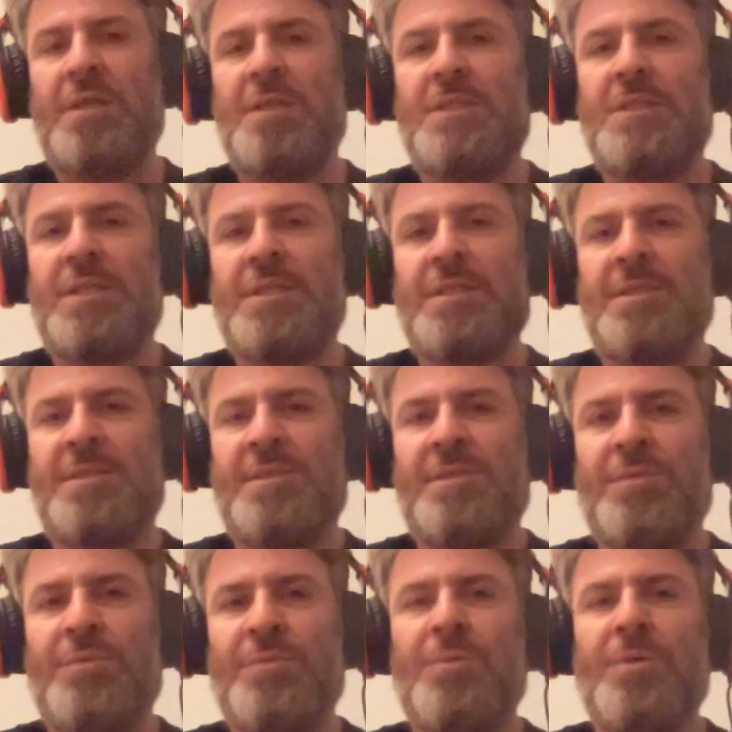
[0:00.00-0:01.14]
these chances
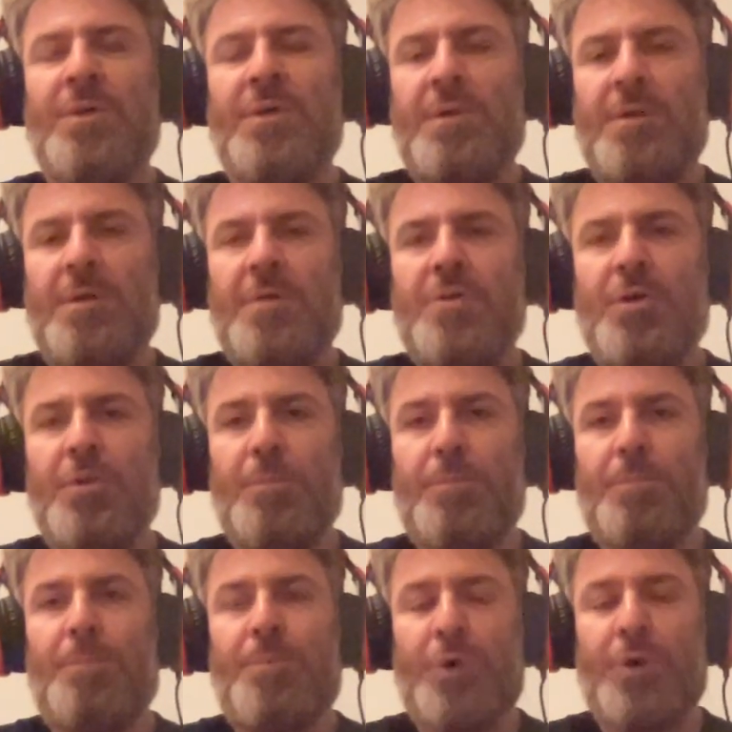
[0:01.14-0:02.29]
to you know,
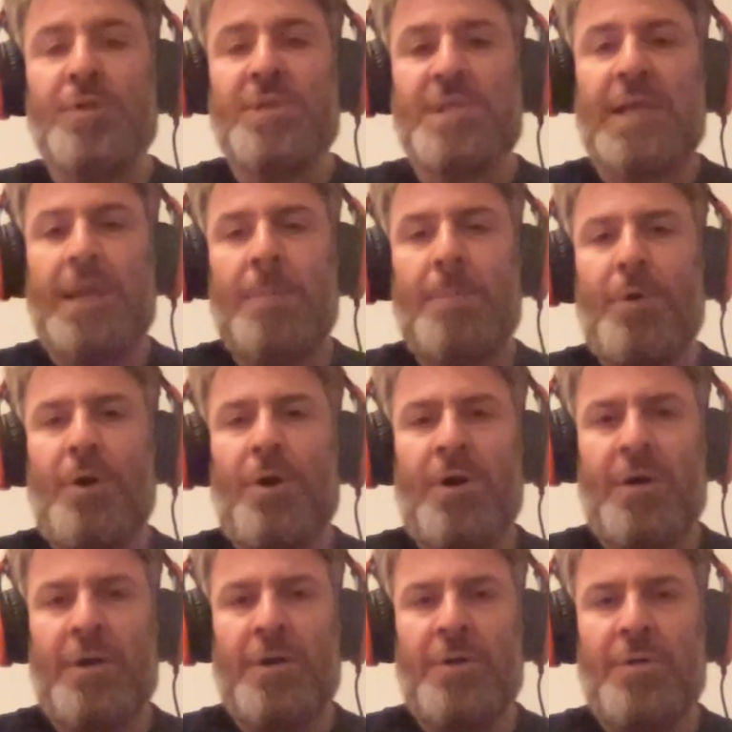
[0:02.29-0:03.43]
put her stamp
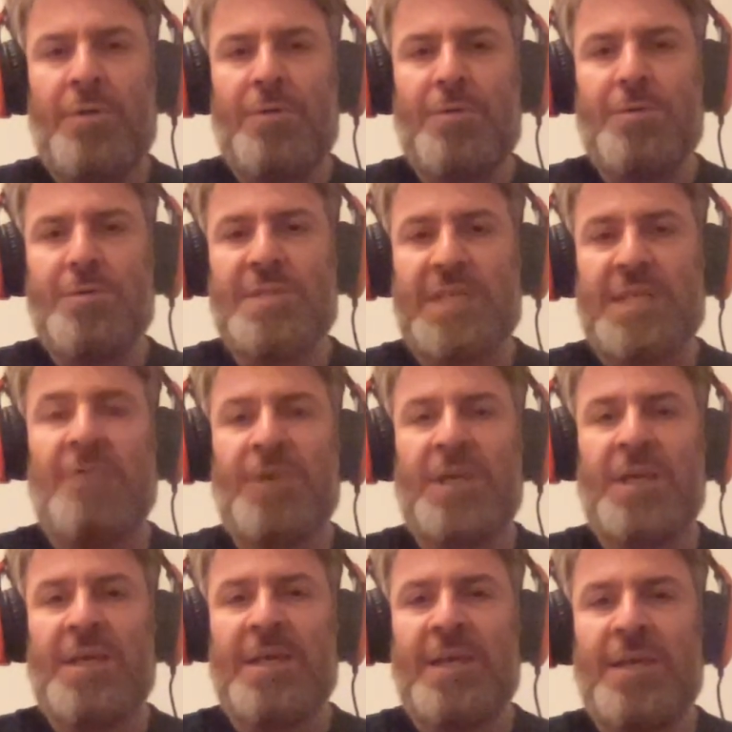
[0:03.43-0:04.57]
on
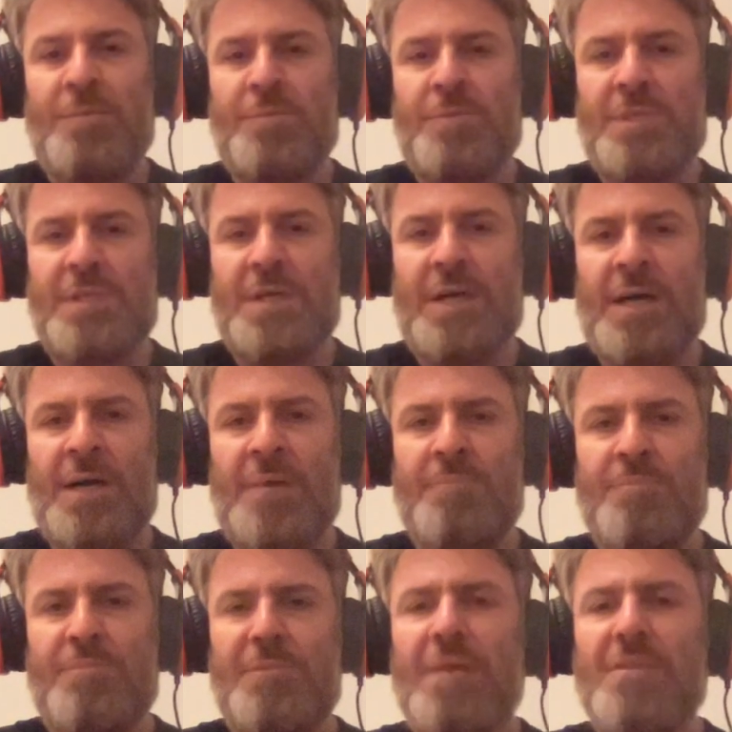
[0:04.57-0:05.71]
significant games.
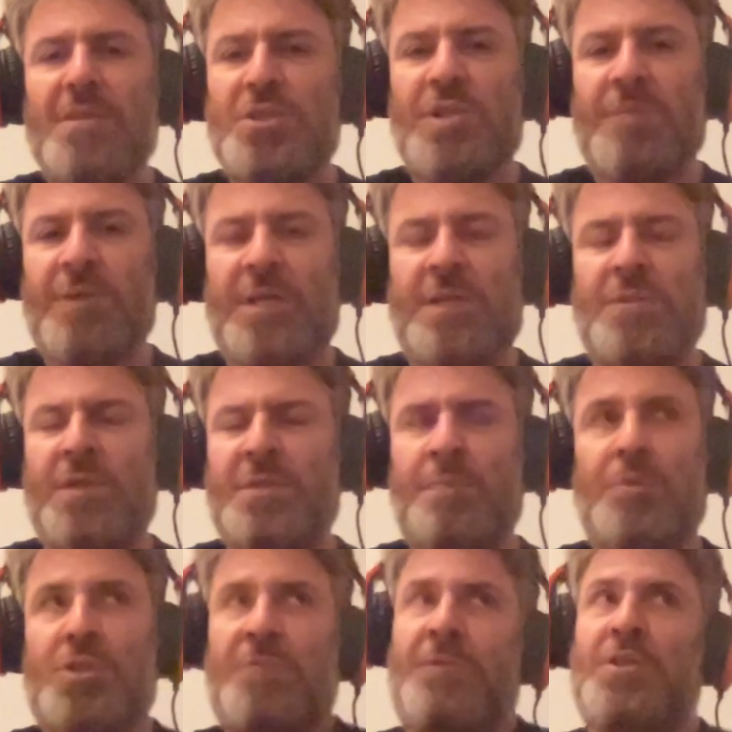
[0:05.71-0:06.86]
Um, not that she ever gets lost. I
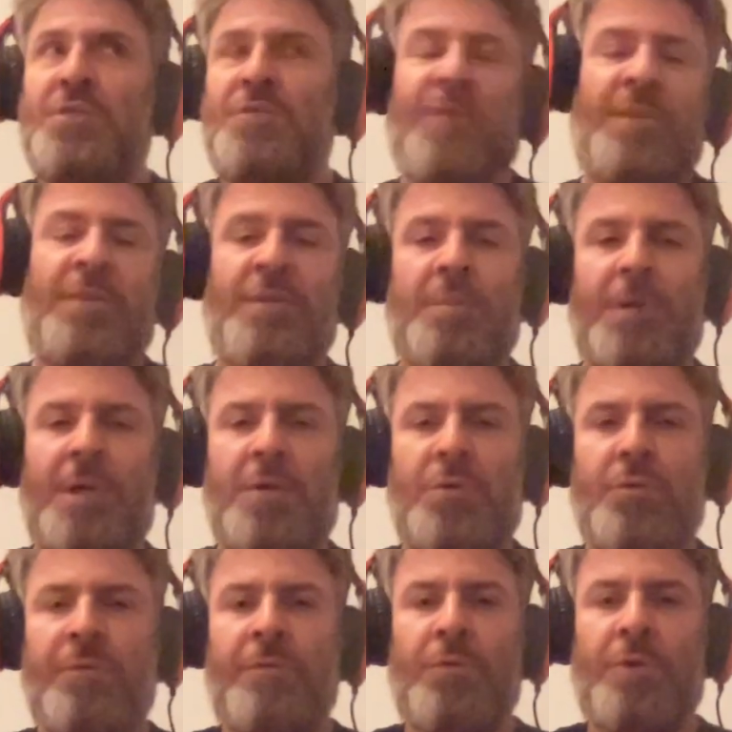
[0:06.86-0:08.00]
mean, she finished fifth in the Ballon
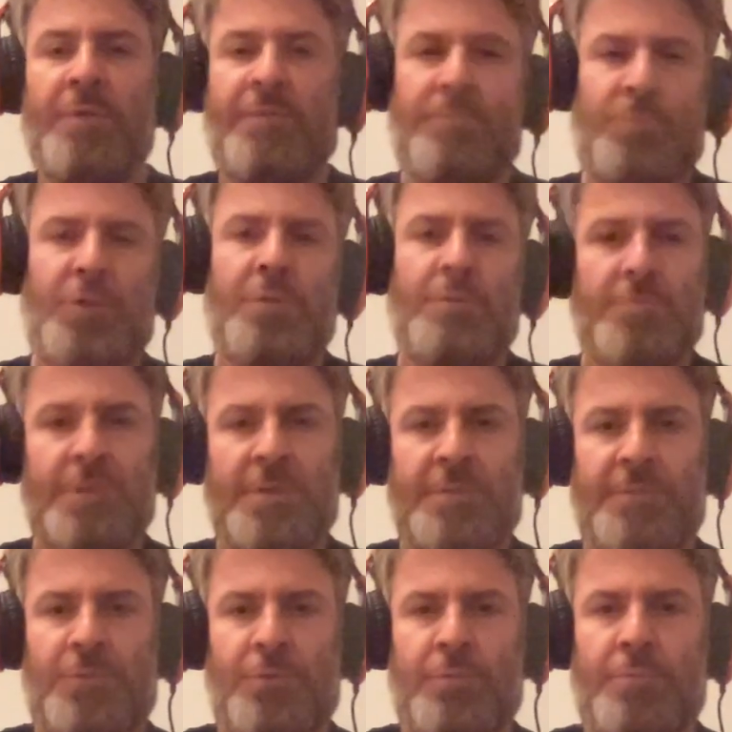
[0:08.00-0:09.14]
d'Or voting, you know,
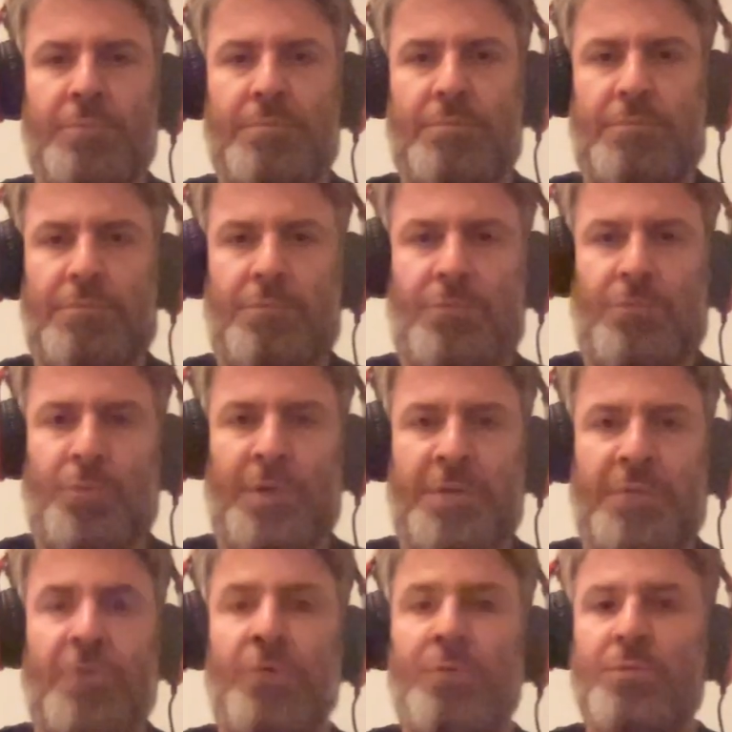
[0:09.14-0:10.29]
for
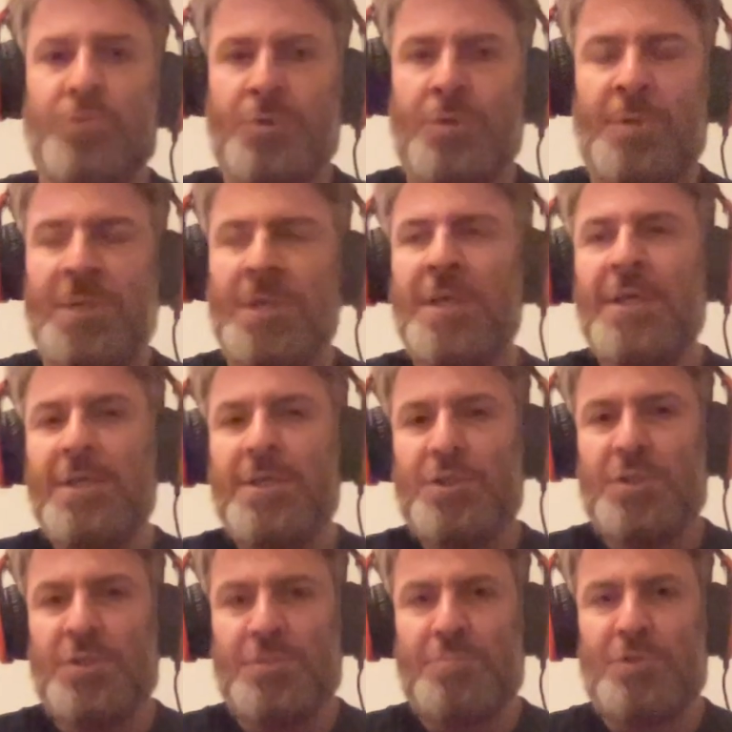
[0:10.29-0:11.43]
22. Right. So I mean,
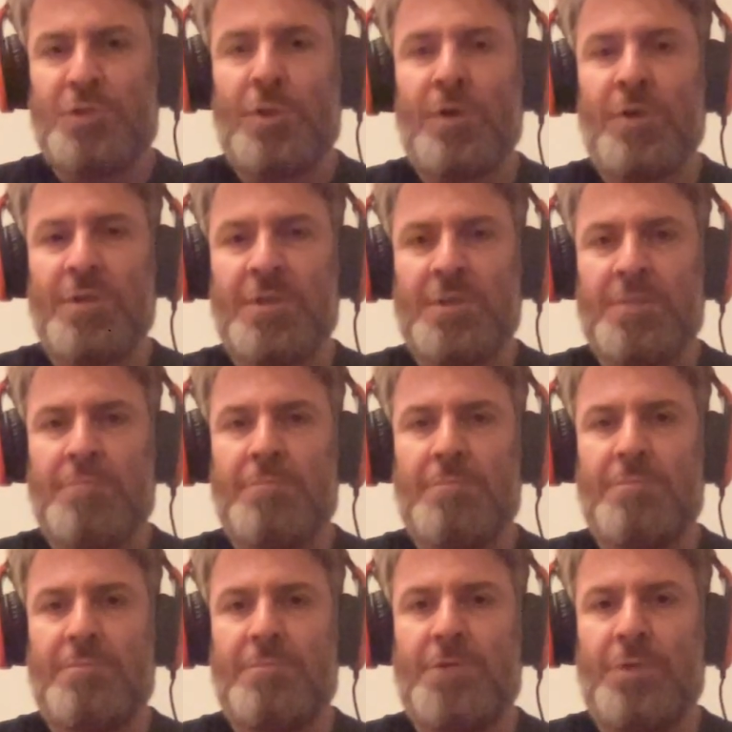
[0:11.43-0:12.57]
she's she's hardly
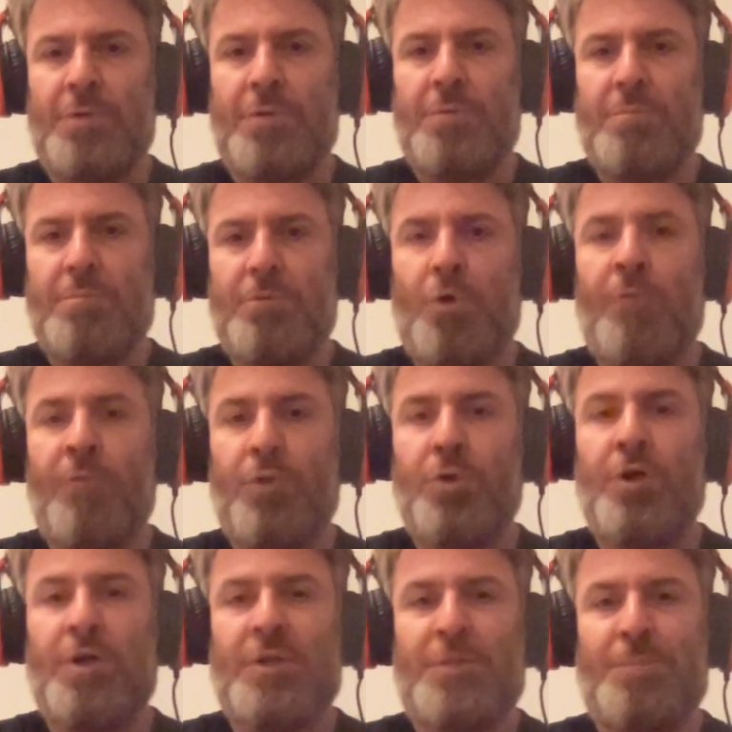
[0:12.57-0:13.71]
you know overlooked.